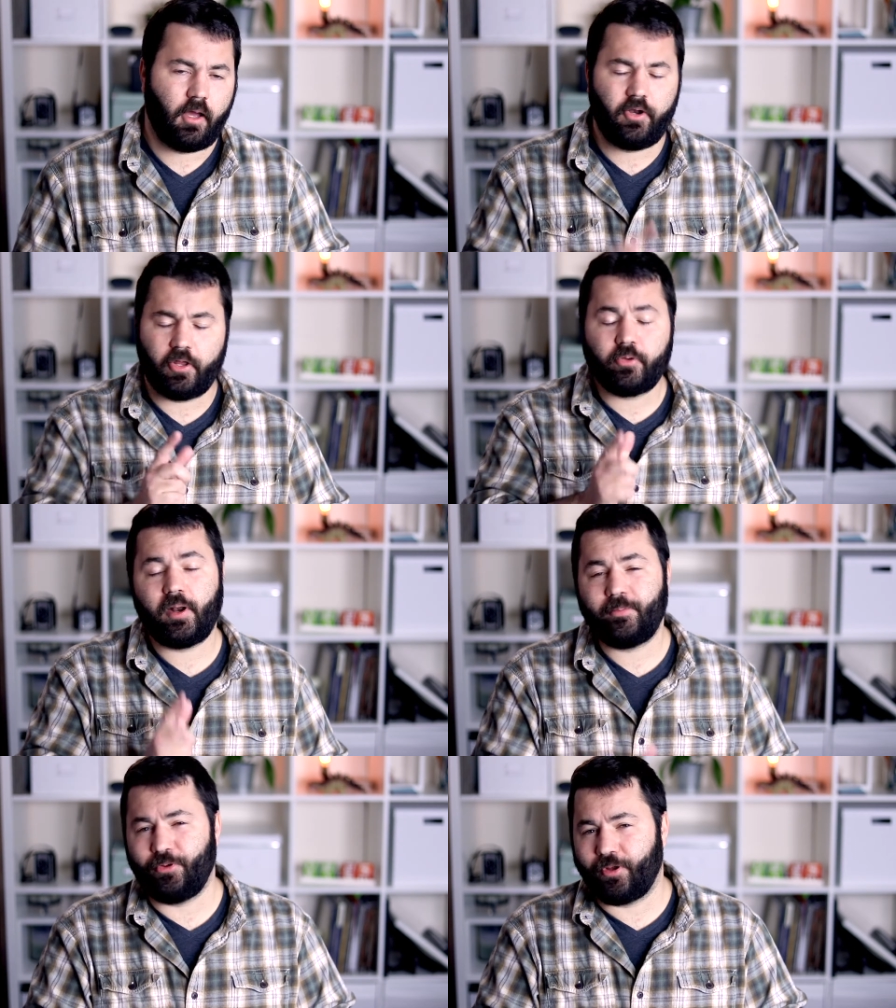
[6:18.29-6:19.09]
Another
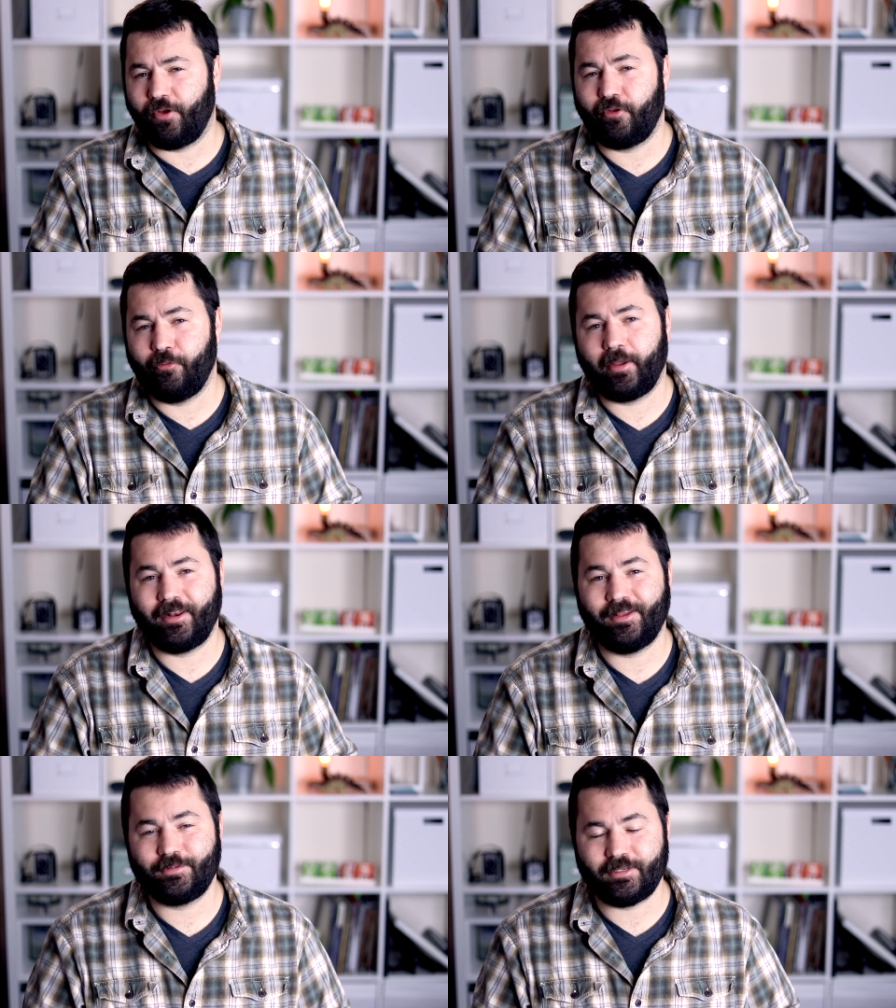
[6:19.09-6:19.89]
one I'm doing on
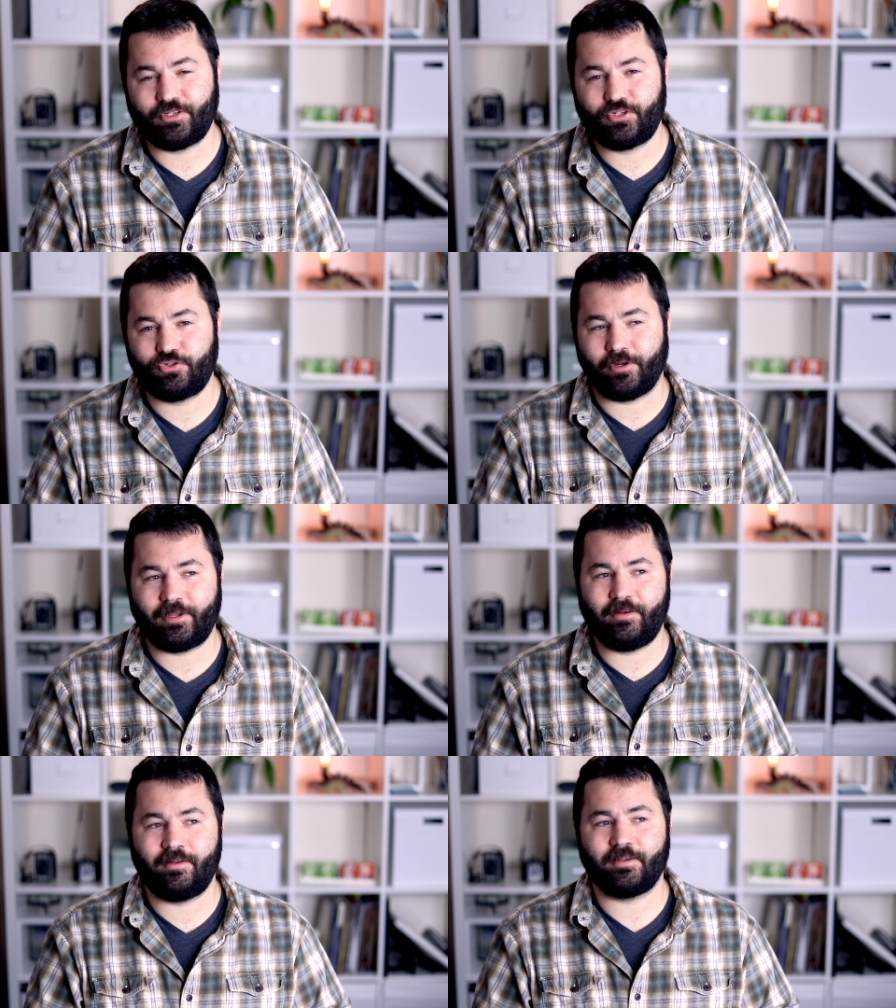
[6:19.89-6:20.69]
REAWAKEN Hymns is
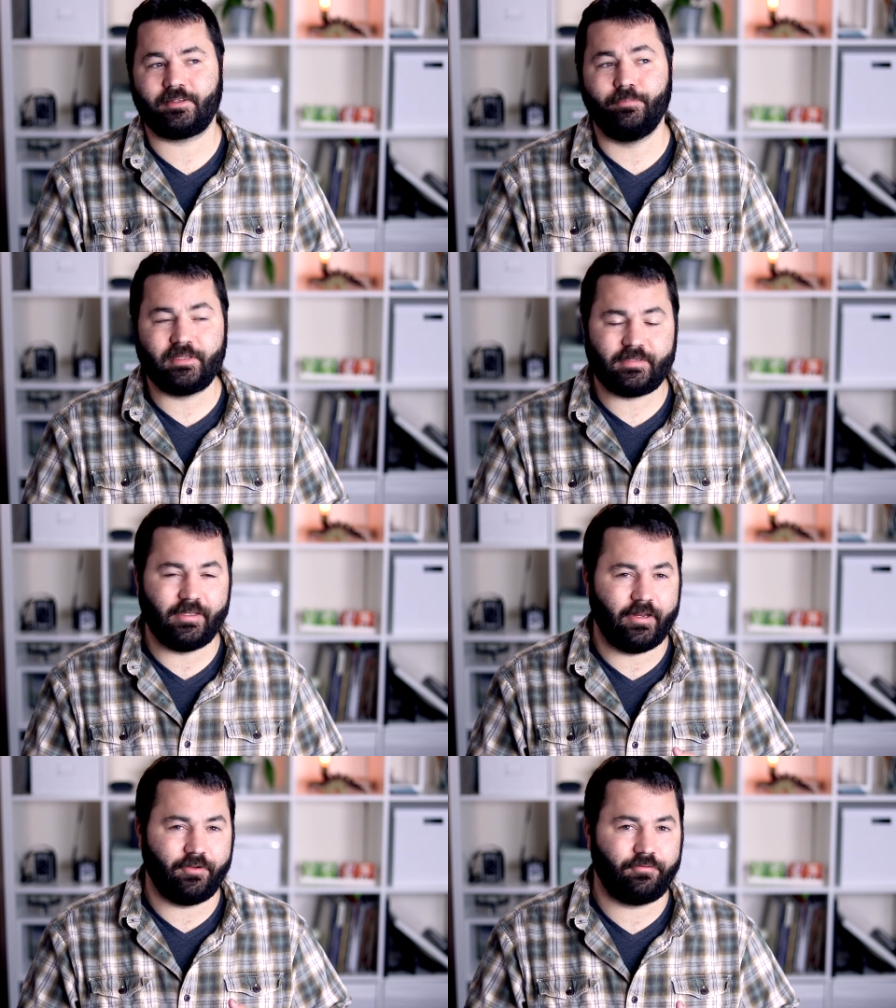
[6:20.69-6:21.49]
Stricken,
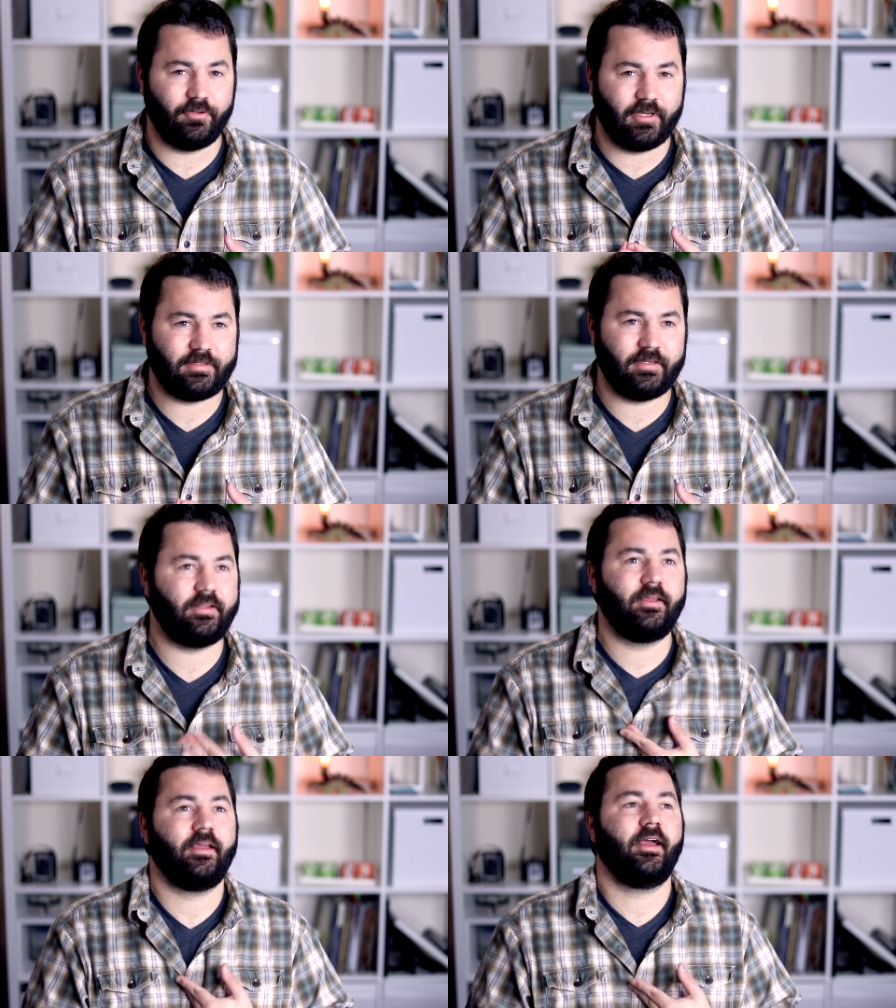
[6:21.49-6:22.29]
Smitten, and
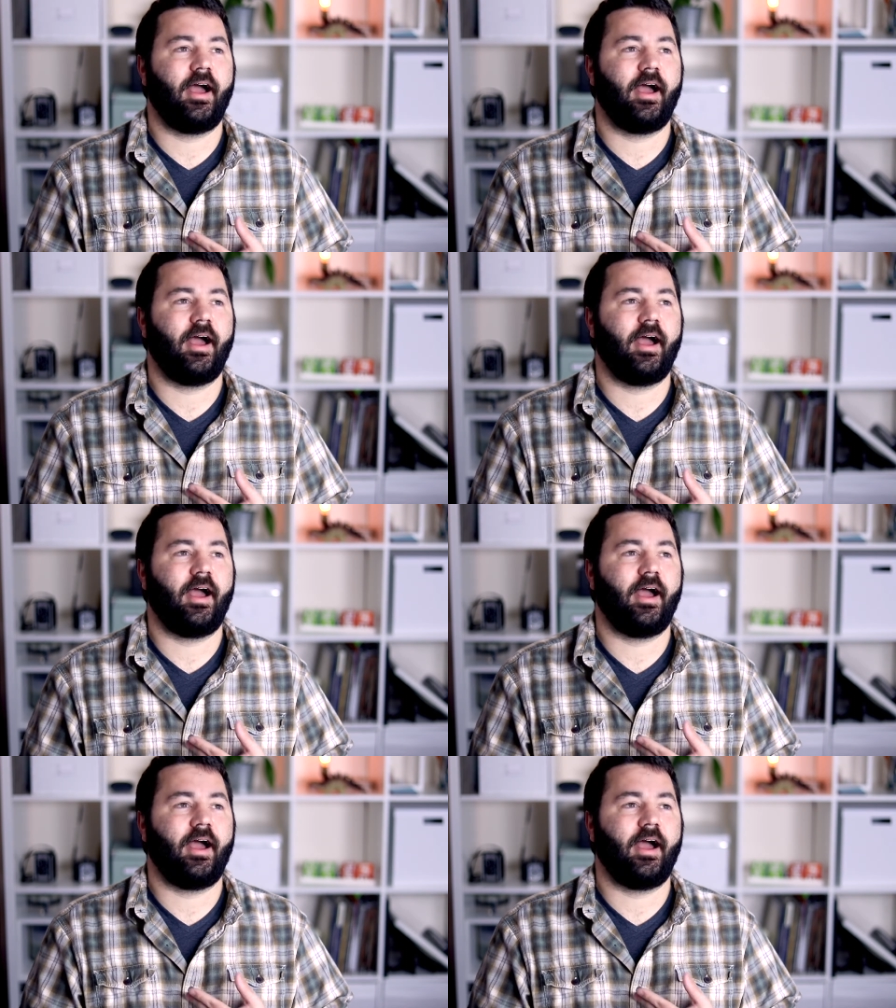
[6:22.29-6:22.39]
Afflicted.